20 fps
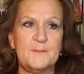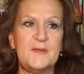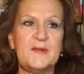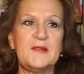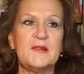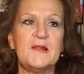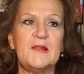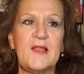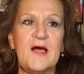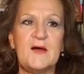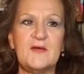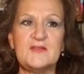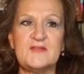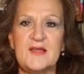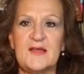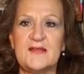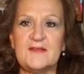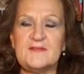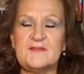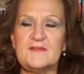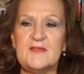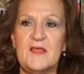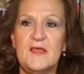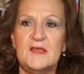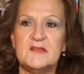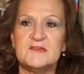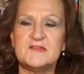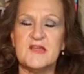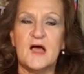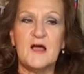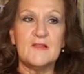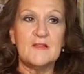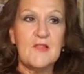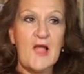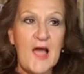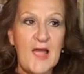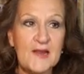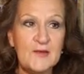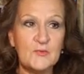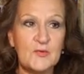but it allows us to
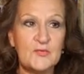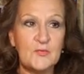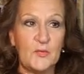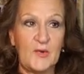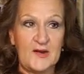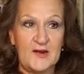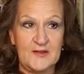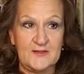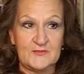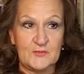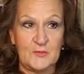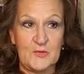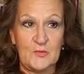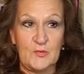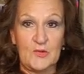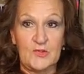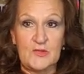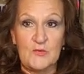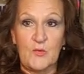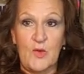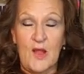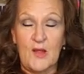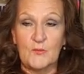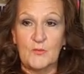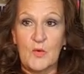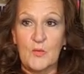align with what it is that we really want,